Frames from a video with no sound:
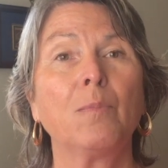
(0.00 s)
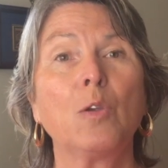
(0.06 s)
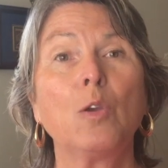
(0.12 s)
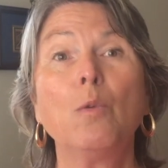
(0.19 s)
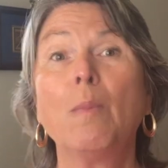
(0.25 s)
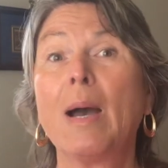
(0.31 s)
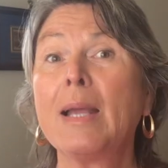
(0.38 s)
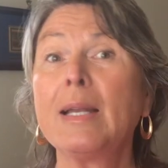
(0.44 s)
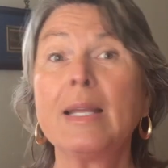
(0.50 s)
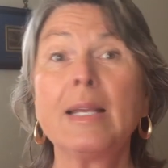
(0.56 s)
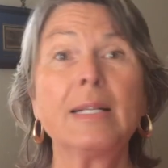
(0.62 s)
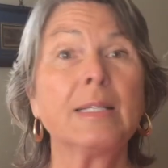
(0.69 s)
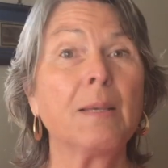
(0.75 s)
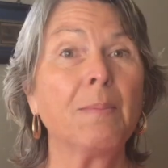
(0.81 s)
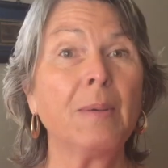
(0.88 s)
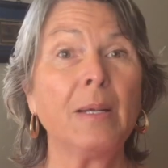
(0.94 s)
you might need
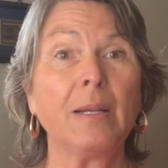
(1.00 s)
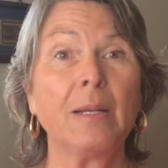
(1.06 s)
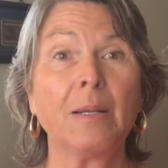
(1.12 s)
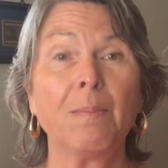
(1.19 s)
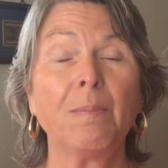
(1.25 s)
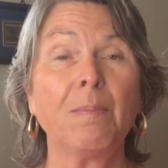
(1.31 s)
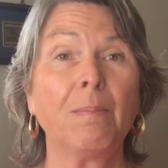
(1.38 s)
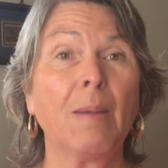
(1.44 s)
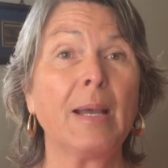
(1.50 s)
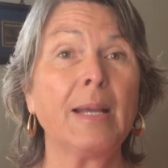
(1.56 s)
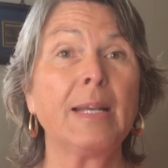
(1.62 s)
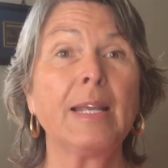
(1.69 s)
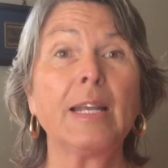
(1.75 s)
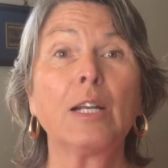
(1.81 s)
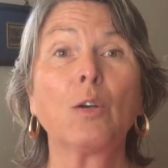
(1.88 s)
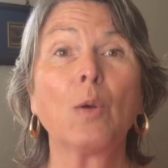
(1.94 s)

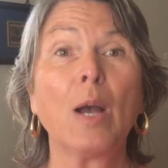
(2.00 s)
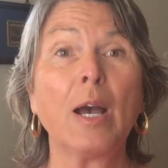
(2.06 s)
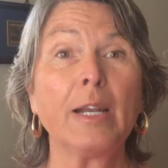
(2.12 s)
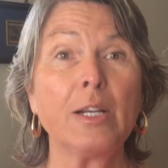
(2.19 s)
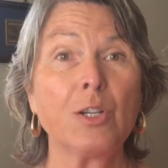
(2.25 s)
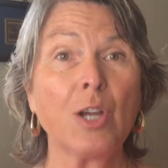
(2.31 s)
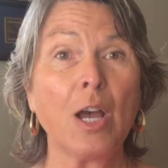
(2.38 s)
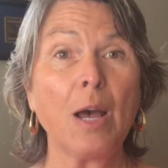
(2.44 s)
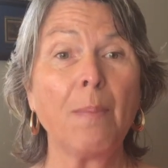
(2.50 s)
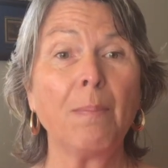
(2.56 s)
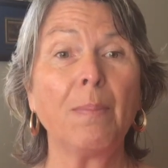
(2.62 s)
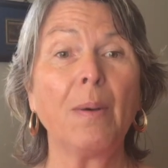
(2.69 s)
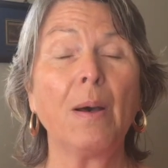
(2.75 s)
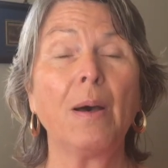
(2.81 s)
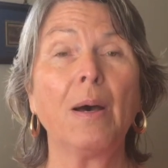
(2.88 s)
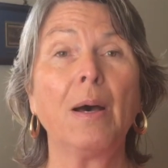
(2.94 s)
a karate
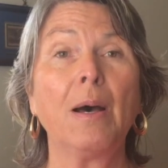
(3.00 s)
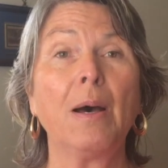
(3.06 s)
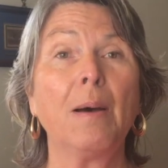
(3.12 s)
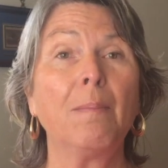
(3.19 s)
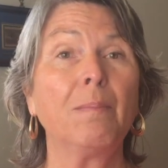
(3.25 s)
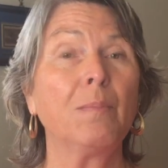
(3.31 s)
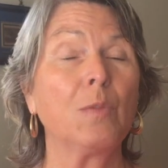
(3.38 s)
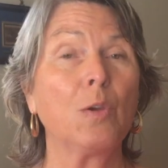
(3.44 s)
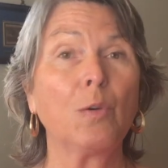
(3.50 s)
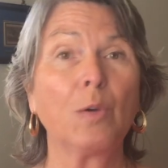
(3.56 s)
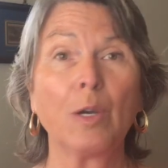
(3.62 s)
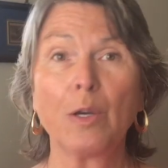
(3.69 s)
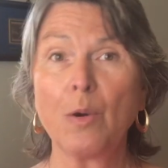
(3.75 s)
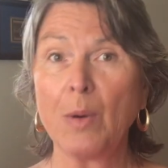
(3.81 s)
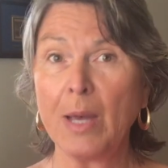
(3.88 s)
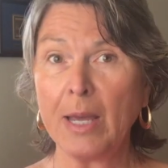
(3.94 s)
chop. You
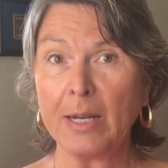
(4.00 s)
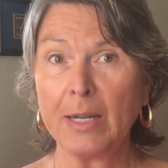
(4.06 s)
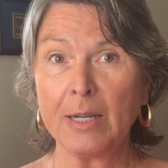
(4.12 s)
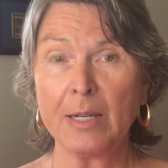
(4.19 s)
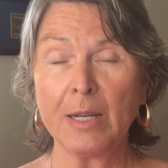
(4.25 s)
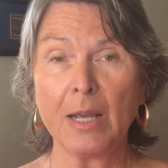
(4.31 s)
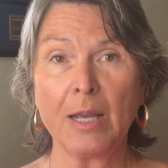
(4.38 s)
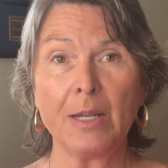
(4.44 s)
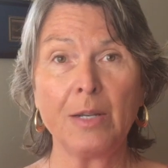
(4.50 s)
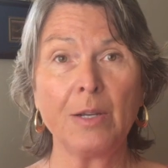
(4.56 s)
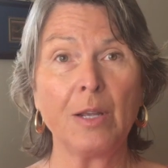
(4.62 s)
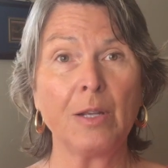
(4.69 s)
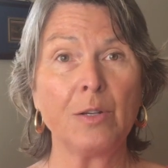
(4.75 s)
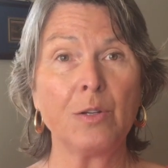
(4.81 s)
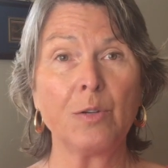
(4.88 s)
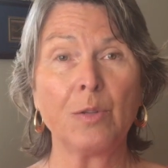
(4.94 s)
can go ahead
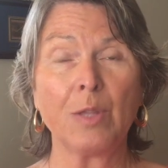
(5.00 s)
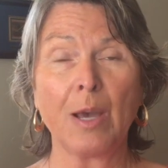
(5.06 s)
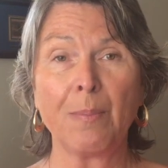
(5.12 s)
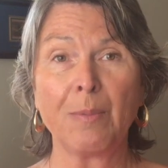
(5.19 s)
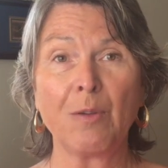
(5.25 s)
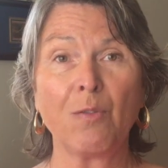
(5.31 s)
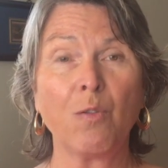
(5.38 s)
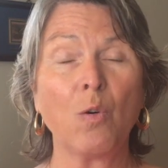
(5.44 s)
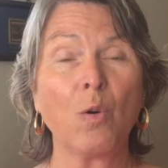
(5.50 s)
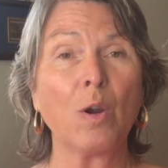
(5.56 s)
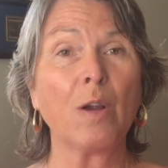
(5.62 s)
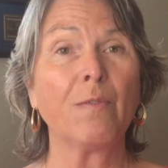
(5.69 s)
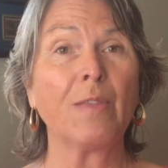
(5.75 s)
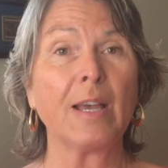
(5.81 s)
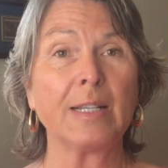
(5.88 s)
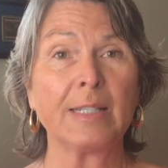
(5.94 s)
and do that before
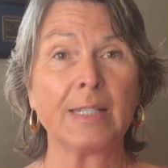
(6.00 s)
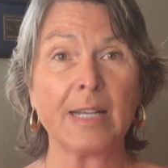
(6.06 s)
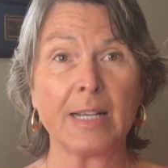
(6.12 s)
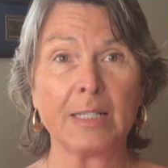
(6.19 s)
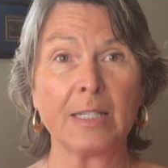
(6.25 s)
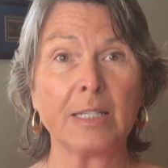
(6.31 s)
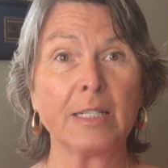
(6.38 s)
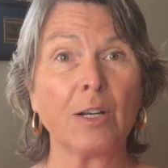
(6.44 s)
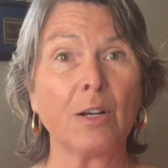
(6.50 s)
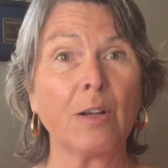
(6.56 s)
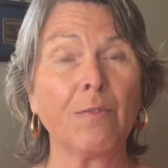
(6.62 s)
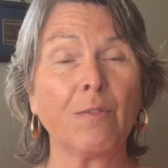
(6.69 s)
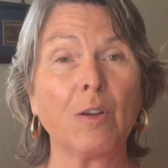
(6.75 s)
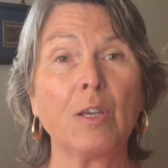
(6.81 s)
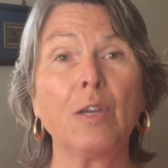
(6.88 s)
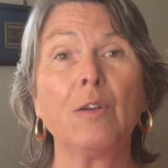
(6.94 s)
if that's necessary
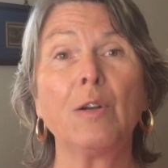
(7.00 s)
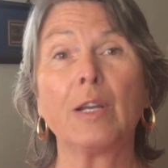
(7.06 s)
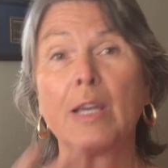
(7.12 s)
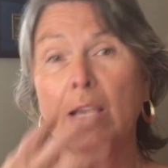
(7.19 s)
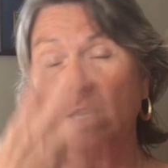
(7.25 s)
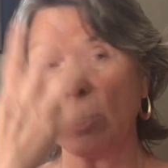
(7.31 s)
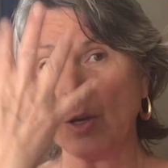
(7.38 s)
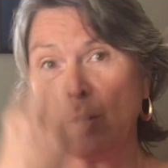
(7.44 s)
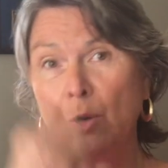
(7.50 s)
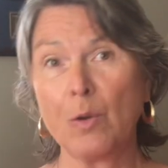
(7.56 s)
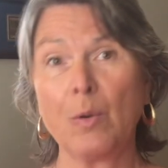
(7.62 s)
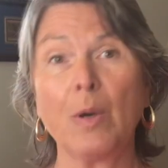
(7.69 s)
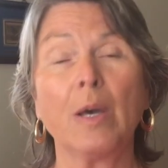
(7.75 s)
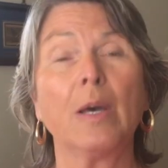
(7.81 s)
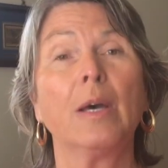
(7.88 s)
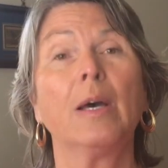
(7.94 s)
for you to get
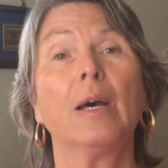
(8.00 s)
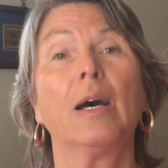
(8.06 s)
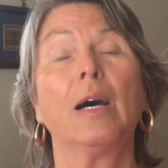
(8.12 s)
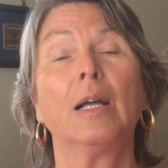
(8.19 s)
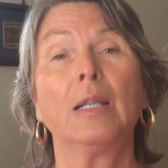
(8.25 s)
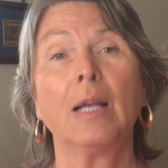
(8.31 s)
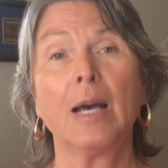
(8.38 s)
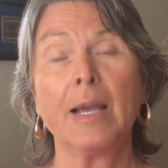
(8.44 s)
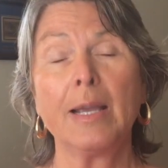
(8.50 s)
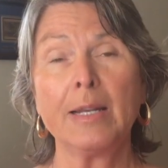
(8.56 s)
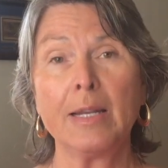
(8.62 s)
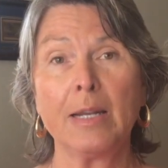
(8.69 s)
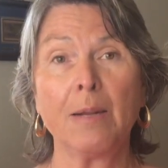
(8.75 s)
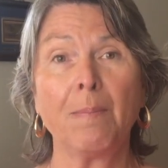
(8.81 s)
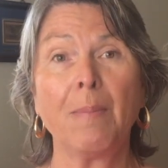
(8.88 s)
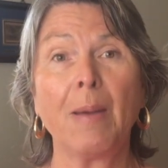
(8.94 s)
you aligned
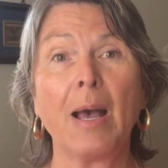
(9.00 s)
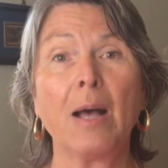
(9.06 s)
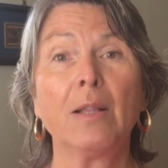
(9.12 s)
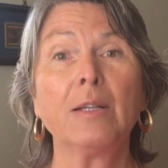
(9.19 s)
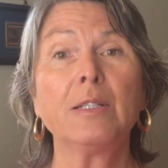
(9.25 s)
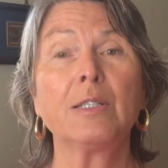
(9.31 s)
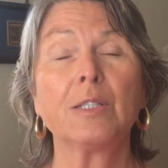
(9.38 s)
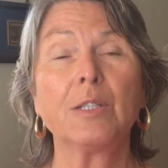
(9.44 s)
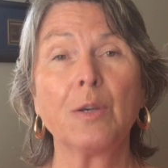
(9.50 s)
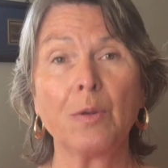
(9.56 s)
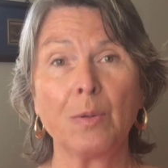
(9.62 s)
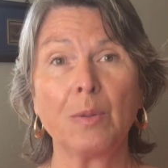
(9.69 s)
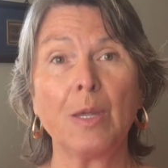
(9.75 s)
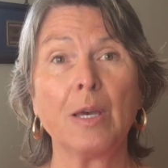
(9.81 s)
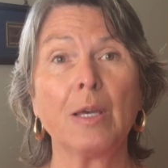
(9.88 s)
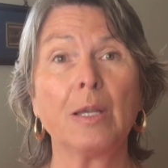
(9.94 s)
and in balance,
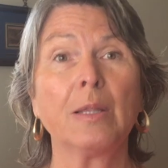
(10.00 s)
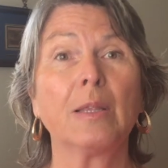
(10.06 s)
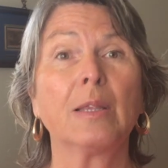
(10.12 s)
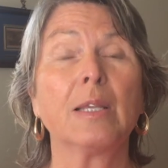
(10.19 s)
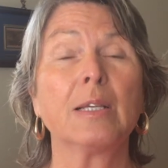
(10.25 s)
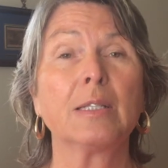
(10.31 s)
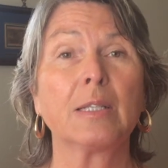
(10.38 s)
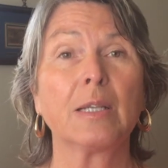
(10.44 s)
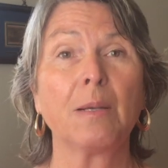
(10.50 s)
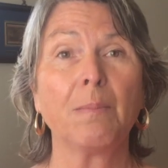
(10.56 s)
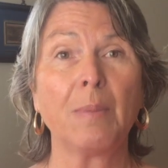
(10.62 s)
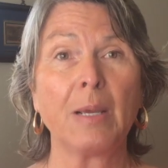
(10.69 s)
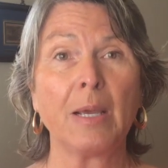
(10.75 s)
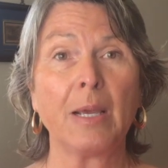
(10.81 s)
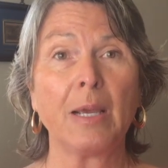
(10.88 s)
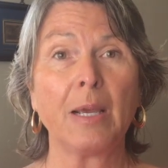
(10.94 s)
so that this can
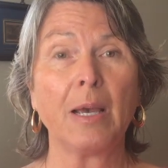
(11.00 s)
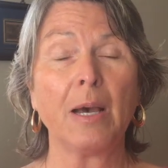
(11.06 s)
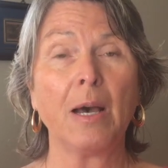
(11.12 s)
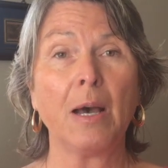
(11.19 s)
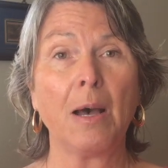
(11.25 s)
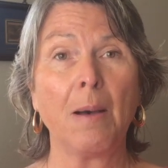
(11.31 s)
be